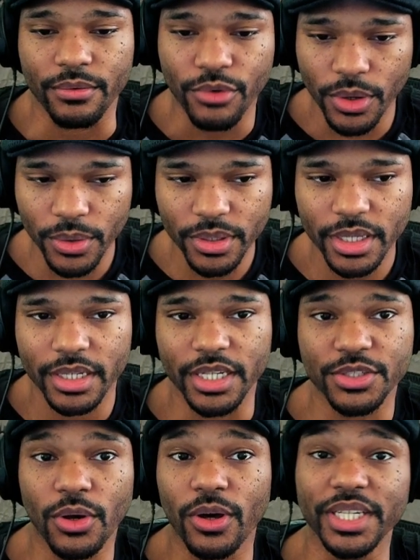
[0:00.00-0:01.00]
Rogue.
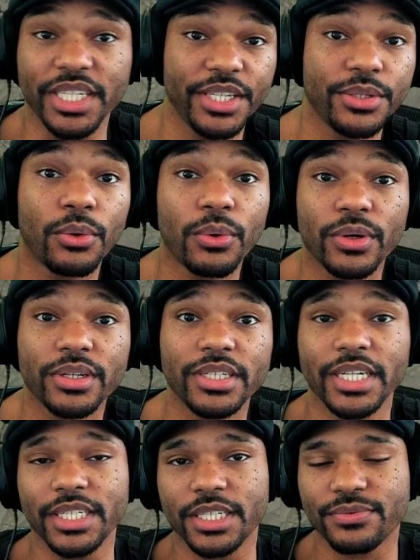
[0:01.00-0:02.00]
It's called the
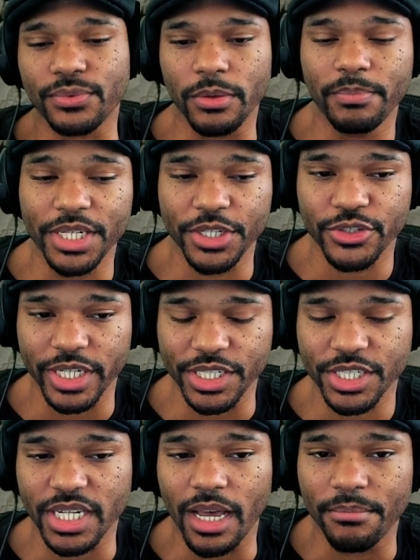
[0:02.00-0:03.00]
Eaglehorn, and it's for penetrating
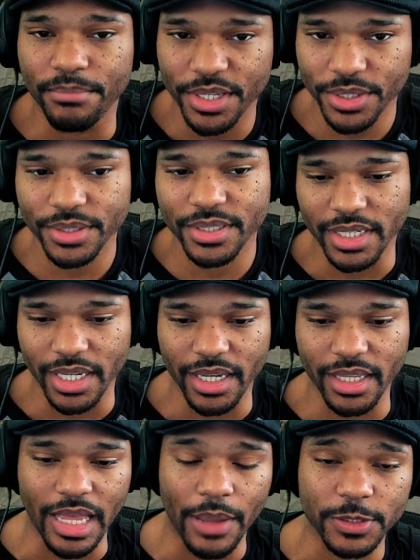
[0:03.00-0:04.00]
shot builds.
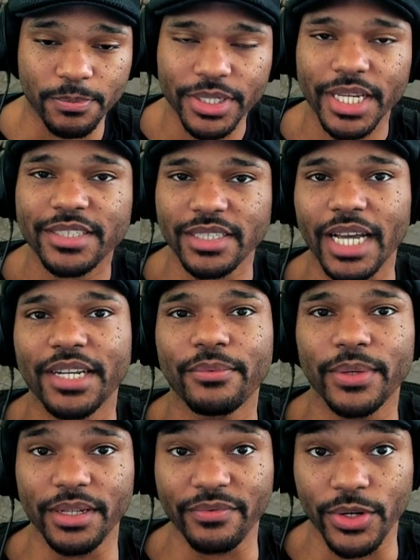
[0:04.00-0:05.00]
And I was pretty excited
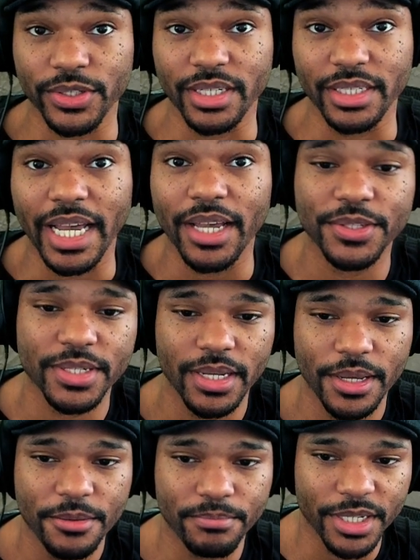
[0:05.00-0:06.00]
when it first
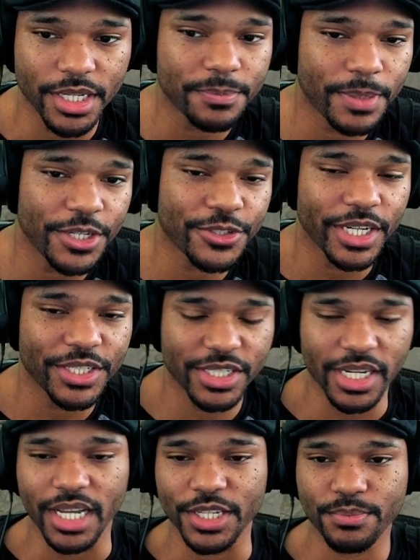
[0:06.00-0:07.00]
announced because penetrating
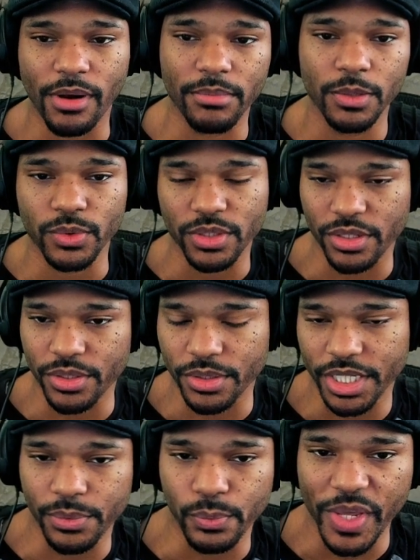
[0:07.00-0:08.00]
shot is probably one of
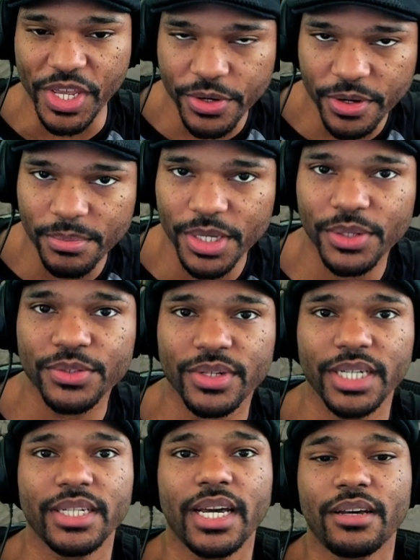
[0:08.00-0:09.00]
the weaker builds
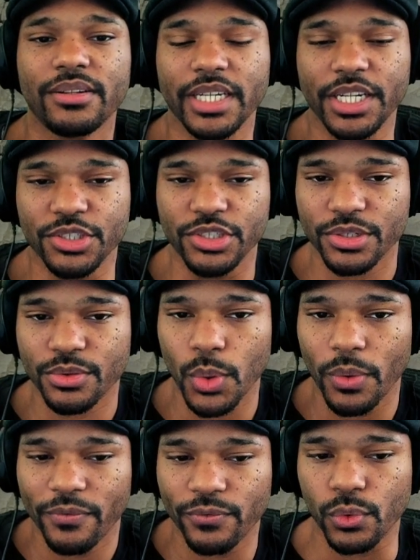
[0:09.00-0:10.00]
right now in
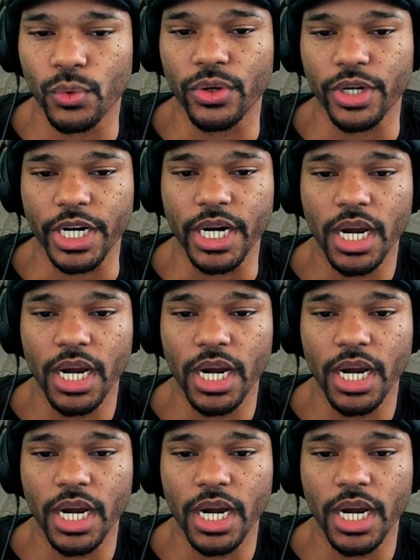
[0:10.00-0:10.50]
general for